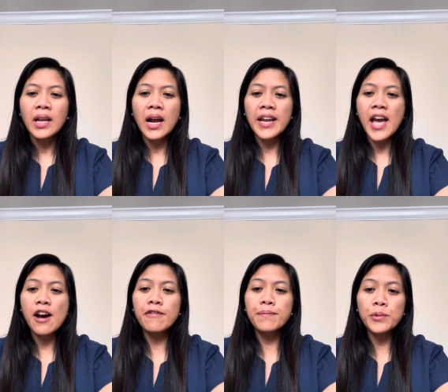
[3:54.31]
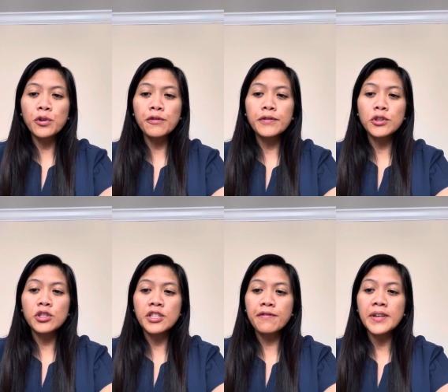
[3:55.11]
I have moved to
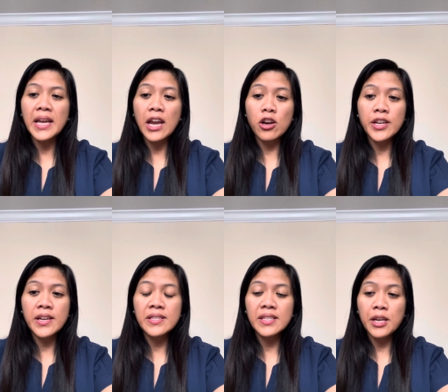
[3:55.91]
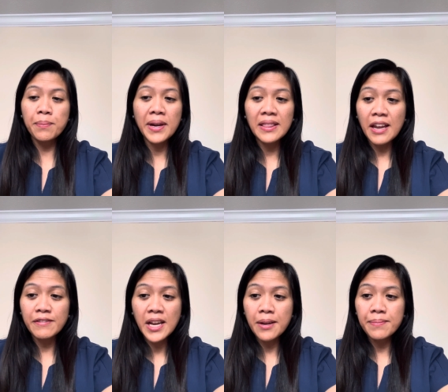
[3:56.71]
different areas in my
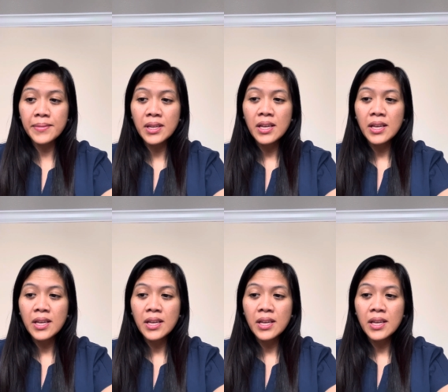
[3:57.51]
lifetime,